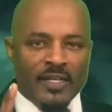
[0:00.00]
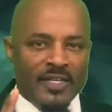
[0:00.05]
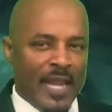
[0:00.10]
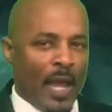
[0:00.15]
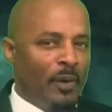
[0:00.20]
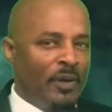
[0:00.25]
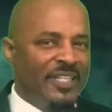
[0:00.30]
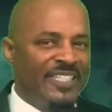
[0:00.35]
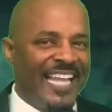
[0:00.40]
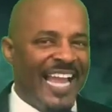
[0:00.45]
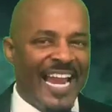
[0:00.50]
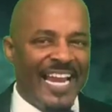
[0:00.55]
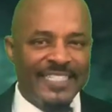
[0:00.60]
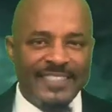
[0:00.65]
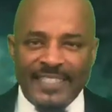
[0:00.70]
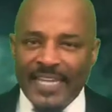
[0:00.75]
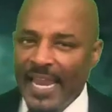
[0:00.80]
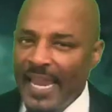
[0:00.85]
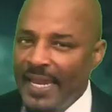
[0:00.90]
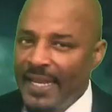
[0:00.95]
Now the
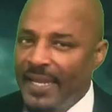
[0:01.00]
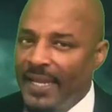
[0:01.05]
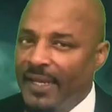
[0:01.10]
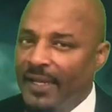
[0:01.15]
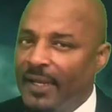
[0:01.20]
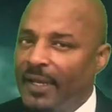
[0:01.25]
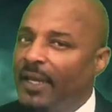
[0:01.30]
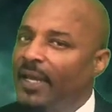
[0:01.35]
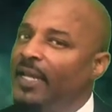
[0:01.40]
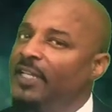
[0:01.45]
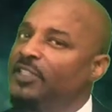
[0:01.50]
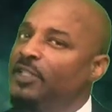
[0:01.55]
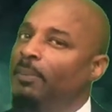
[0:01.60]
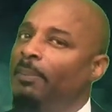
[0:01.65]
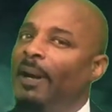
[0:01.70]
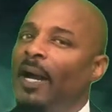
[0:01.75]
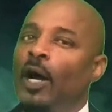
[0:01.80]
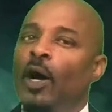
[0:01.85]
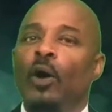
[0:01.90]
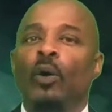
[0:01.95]
Titanic is
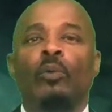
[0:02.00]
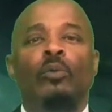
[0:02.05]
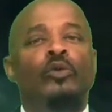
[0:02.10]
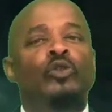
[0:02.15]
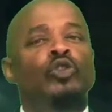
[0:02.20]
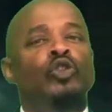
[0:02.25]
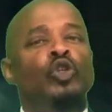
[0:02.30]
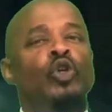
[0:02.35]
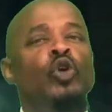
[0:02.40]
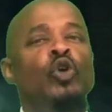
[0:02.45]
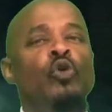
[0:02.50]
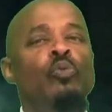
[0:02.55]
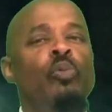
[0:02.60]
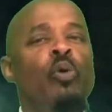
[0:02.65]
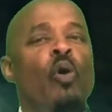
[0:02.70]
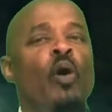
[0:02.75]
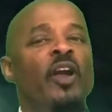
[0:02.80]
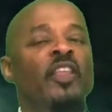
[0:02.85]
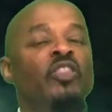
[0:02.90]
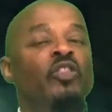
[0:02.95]
about
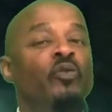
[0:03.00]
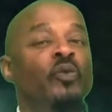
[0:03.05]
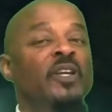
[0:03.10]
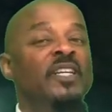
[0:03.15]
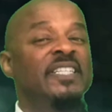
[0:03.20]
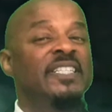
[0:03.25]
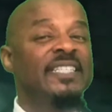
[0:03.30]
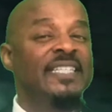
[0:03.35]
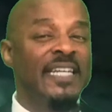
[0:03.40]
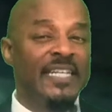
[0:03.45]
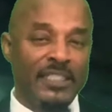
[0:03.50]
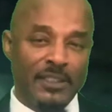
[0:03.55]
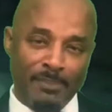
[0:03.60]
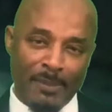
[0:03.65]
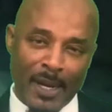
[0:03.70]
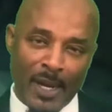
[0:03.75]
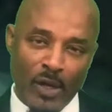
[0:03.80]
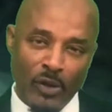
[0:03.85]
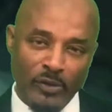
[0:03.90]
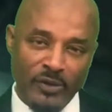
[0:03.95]
2.36
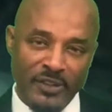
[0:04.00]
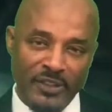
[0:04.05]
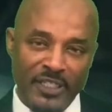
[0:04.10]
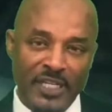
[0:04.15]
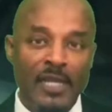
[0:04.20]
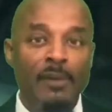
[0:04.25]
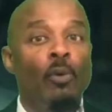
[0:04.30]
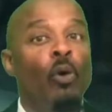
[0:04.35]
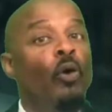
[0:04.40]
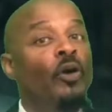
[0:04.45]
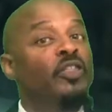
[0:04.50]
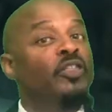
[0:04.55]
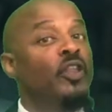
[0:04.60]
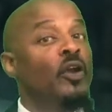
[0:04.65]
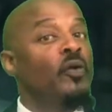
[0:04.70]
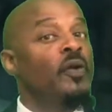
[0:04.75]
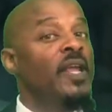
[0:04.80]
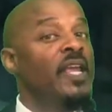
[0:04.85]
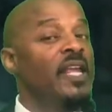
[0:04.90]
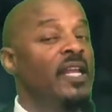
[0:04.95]
miles deep or
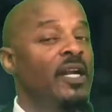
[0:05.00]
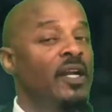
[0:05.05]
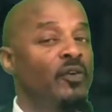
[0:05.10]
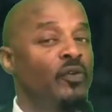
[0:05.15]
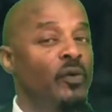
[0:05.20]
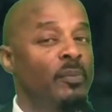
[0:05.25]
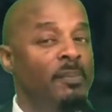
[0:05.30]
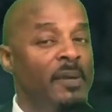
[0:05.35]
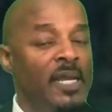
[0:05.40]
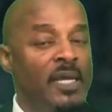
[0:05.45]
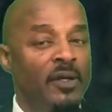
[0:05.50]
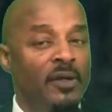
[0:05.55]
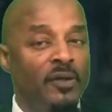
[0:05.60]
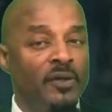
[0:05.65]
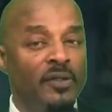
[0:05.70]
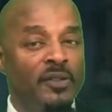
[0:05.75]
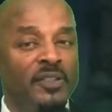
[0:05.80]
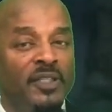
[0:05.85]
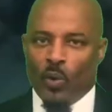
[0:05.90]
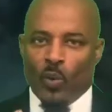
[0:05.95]
3,800
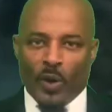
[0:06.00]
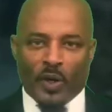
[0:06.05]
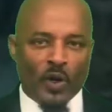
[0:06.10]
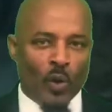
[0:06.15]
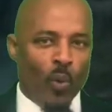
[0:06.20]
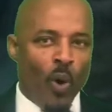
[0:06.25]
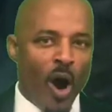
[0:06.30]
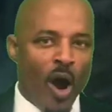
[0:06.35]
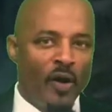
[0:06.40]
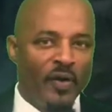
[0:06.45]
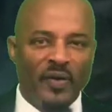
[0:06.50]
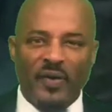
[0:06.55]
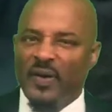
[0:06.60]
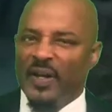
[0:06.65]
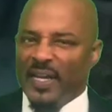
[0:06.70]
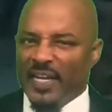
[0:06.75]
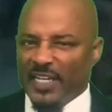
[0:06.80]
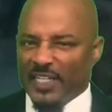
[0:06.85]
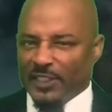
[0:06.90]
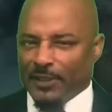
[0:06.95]
meters, where the
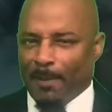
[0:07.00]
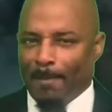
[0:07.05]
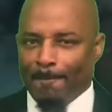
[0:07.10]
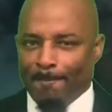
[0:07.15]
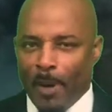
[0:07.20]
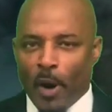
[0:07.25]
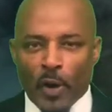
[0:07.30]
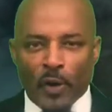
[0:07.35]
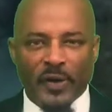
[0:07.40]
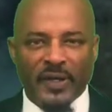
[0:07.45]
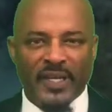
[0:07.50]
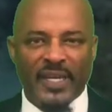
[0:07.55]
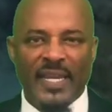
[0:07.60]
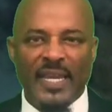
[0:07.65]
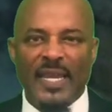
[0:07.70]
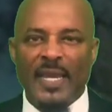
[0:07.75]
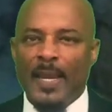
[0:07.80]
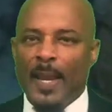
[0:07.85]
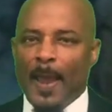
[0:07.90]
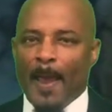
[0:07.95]
water is
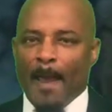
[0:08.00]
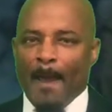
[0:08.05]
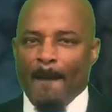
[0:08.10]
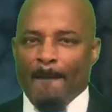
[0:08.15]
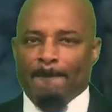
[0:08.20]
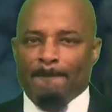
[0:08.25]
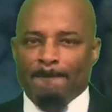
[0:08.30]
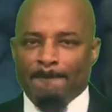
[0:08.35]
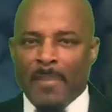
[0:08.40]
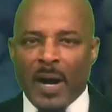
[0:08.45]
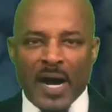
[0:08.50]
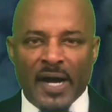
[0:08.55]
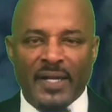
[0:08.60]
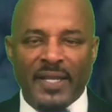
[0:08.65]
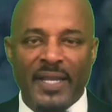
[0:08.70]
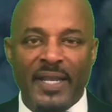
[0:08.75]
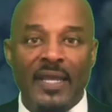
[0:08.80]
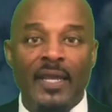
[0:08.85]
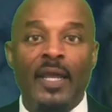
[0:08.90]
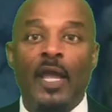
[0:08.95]
murky,
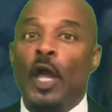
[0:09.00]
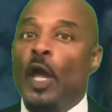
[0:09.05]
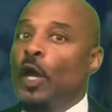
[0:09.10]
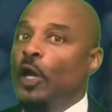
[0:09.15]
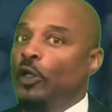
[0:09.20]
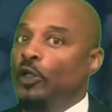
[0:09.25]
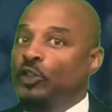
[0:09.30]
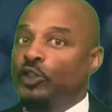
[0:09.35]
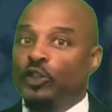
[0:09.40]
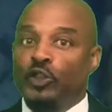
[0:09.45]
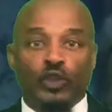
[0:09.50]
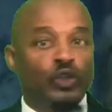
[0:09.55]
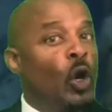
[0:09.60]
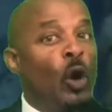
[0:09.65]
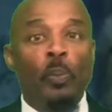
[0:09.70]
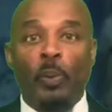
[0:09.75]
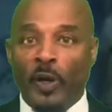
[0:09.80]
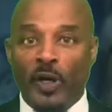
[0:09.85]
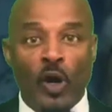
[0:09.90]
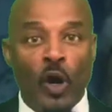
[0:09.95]
muddy,
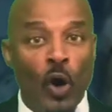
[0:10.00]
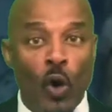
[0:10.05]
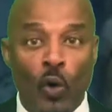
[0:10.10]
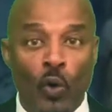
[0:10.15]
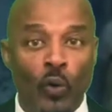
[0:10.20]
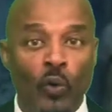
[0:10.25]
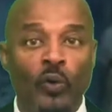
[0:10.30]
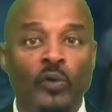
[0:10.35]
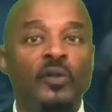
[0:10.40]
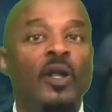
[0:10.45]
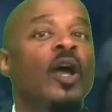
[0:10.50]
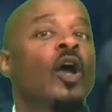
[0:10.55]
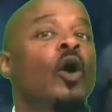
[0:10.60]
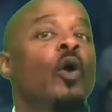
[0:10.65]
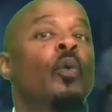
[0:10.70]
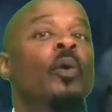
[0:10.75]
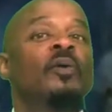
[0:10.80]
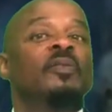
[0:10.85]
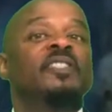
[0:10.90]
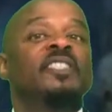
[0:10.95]
super cold,
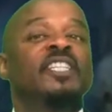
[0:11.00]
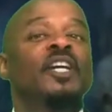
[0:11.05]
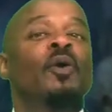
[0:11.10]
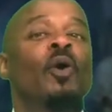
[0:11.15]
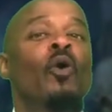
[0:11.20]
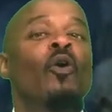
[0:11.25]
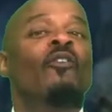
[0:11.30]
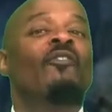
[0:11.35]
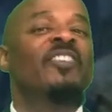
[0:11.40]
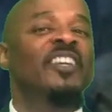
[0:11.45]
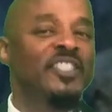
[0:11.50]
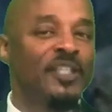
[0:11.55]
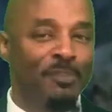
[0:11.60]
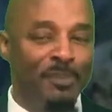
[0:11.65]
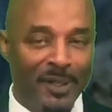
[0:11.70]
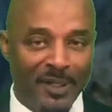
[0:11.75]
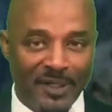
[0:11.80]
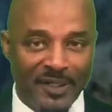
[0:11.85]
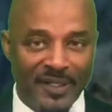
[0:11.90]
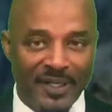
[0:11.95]
with zero
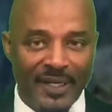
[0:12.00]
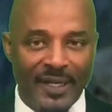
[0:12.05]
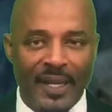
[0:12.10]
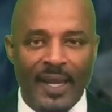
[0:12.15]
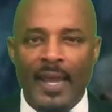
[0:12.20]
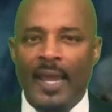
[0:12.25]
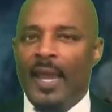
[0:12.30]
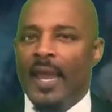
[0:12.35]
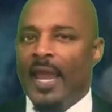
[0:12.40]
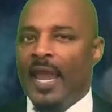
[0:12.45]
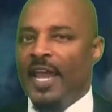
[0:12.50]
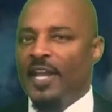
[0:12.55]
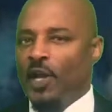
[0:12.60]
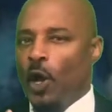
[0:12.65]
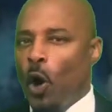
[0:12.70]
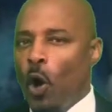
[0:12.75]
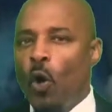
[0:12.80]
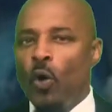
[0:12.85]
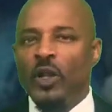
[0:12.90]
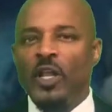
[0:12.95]
visibility. And
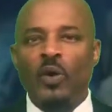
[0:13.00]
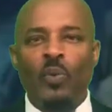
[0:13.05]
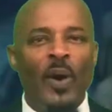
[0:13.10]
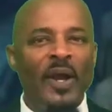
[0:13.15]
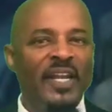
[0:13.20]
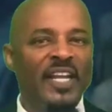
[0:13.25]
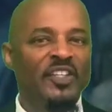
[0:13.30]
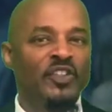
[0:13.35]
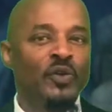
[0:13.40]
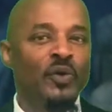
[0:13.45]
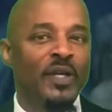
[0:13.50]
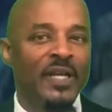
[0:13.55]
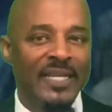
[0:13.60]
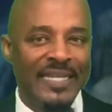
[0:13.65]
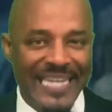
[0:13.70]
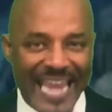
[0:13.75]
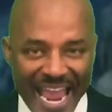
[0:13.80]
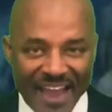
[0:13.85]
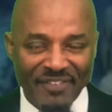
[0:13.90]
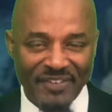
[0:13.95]
the only way that you
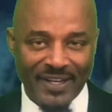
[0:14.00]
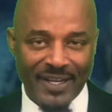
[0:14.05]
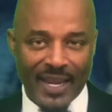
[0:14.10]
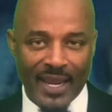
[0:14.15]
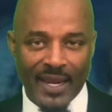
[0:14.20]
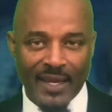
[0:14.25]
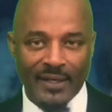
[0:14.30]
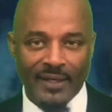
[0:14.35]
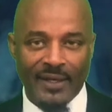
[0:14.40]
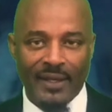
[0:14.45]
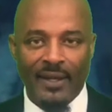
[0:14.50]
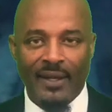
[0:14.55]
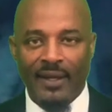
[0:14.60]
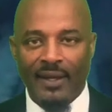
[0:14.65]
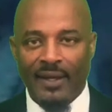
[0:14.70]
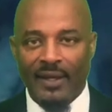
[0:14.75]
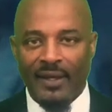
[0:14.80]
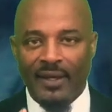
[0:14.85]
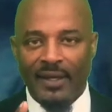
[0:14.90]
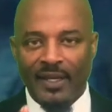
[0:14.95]
can navigate
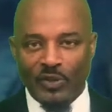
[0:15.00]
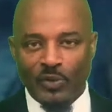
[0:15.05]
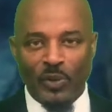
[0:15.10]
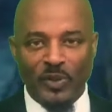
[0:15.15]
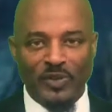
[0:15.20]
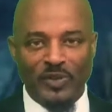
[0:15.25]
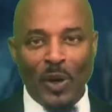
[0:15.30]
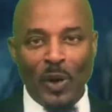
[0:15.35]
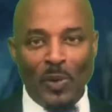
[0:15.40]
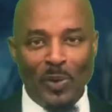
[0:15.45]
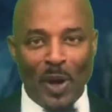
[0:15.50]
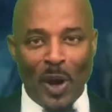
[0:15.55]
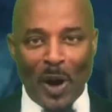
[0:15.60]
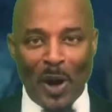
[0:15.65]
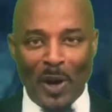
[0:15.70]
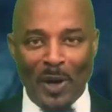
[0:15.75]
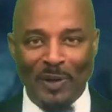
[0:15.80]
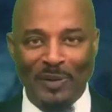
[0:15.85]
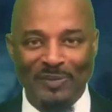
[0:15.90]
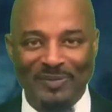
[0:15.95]
is with sonar.